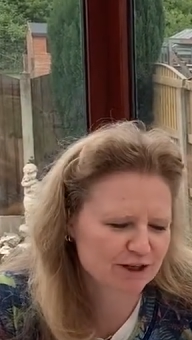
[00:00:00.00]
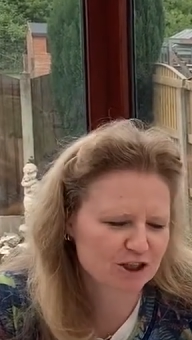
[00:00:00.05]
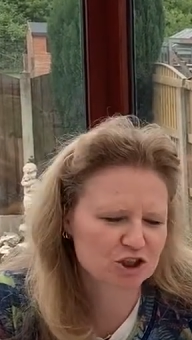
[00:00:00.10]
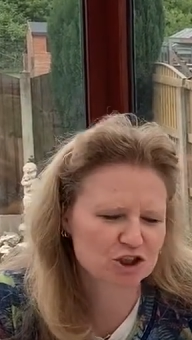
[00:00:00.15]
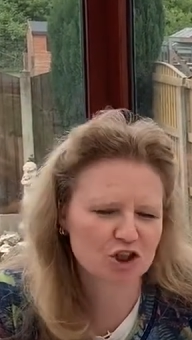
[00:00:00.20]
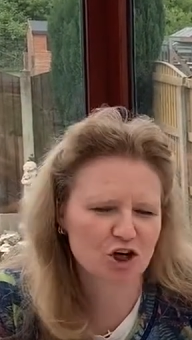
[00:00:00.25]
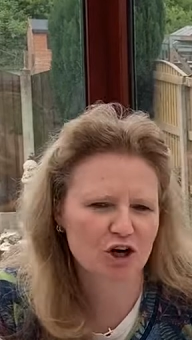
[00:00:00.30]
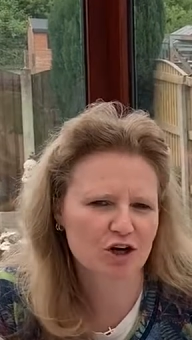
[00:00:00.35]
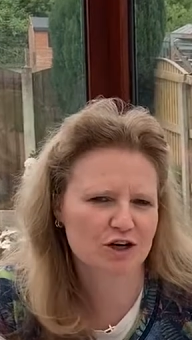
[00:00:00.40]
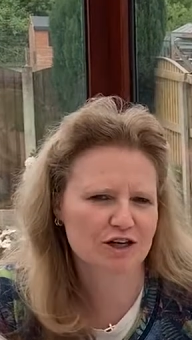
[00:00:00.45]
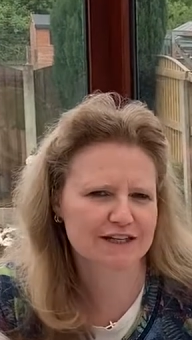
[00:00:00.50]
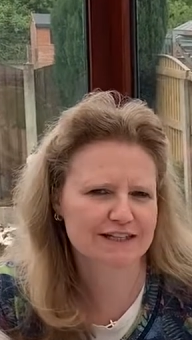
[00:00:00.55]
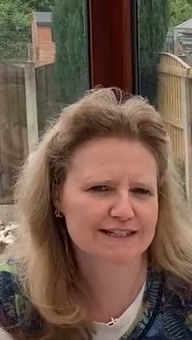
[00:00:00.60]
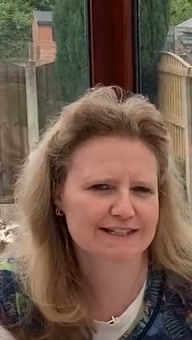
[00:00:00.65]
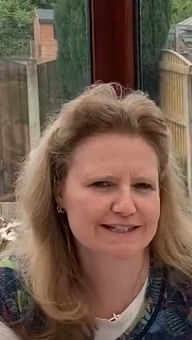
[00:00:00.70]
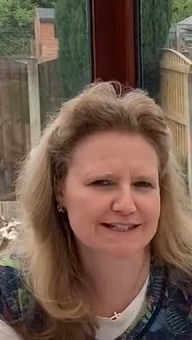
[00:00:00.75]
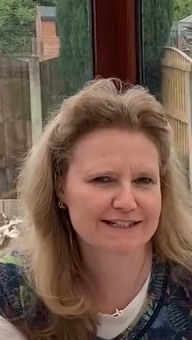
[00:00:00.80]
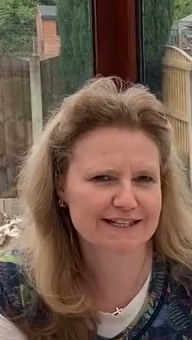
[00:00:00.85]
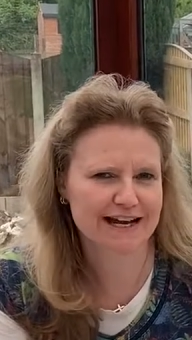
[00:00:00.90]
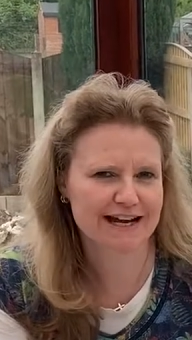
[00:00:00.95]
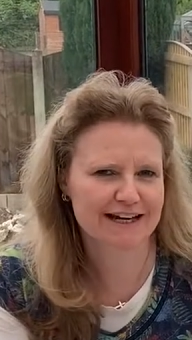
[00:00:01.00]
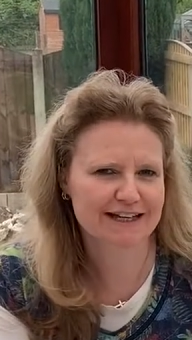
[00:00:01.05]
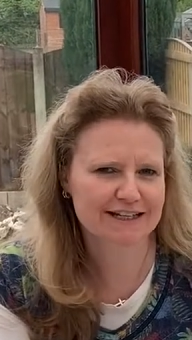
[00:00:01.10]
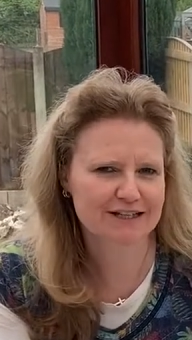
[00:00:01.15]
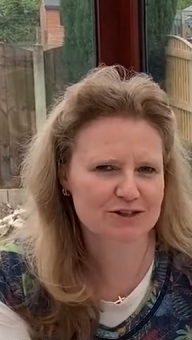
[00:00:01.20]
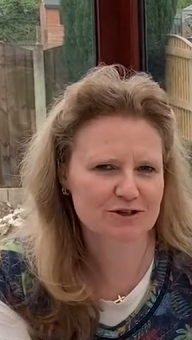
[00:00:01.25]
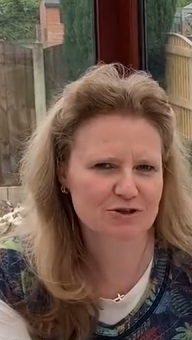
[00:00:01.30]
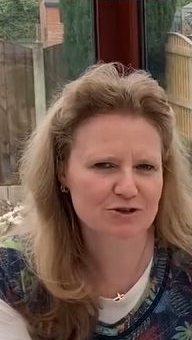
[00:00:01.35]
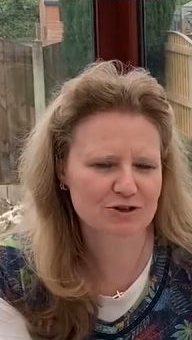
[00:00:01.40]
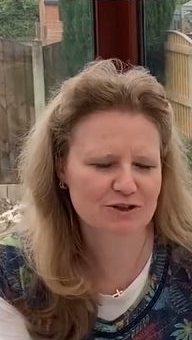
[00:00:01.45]
chocolate
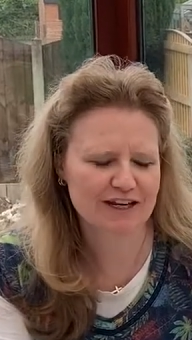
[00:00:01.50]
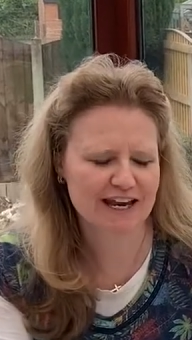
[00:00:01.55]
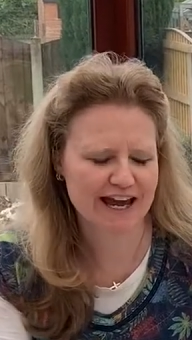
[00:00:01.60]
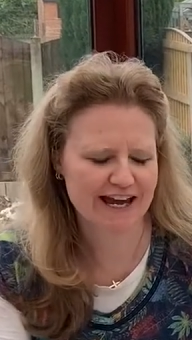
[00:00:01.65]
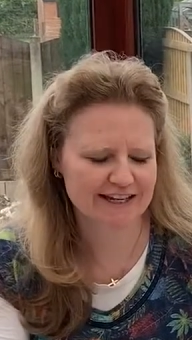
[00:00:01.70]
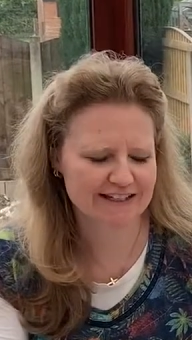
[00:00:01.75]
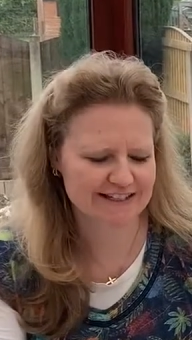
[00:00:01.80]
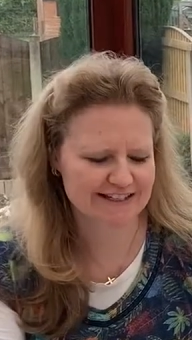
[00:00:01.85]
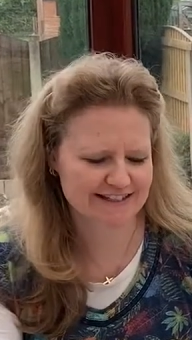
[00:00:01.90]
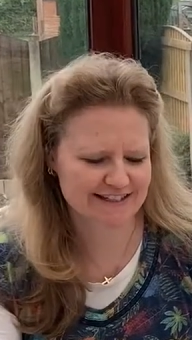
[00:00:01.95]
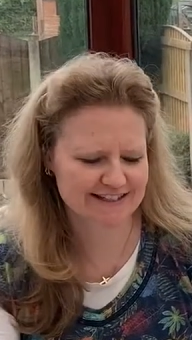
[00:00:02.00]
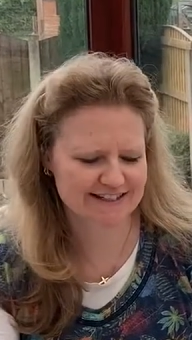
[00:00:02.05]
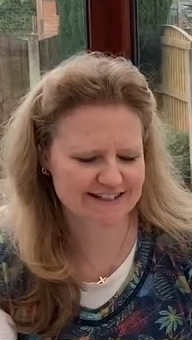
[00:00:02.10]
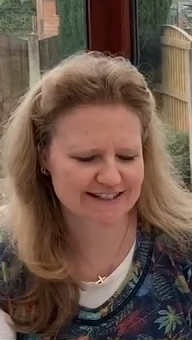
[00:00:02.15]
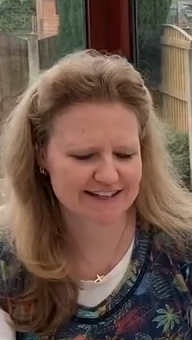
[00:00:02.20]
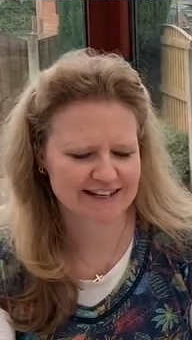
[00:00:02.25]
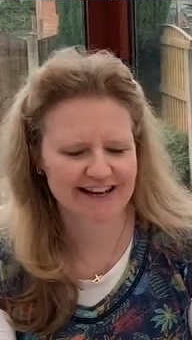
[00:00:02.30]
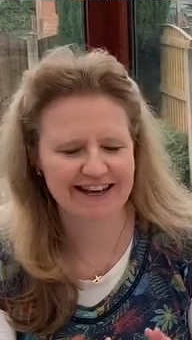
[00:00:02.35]
dinosaur nests.